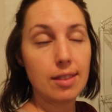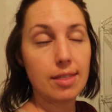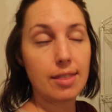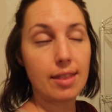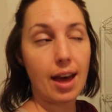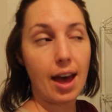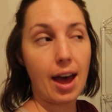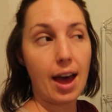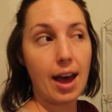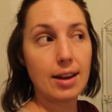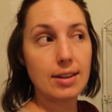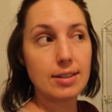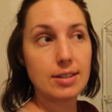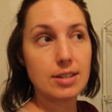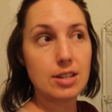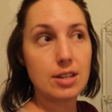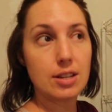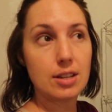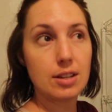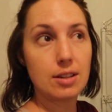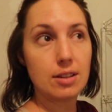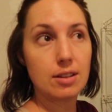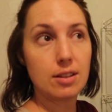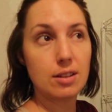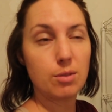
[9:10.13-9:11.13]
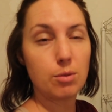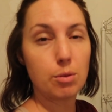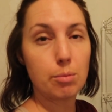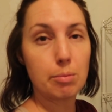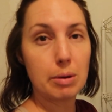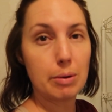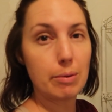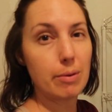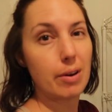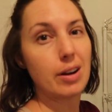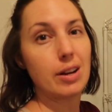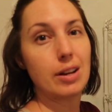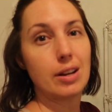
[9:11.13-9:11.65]
that will
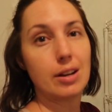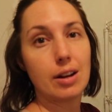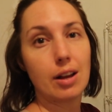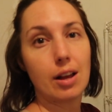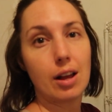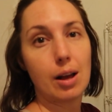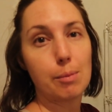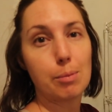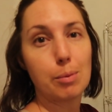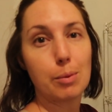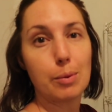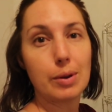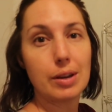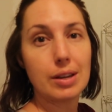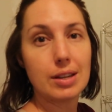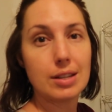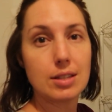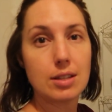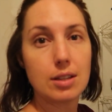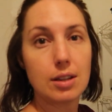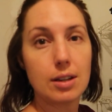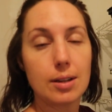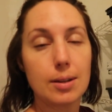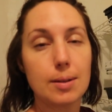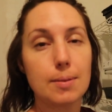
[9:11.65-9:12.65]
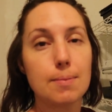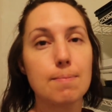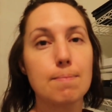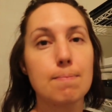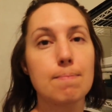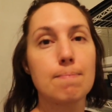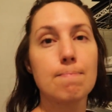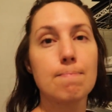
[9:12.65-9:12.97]
be ready in a couple weeks here.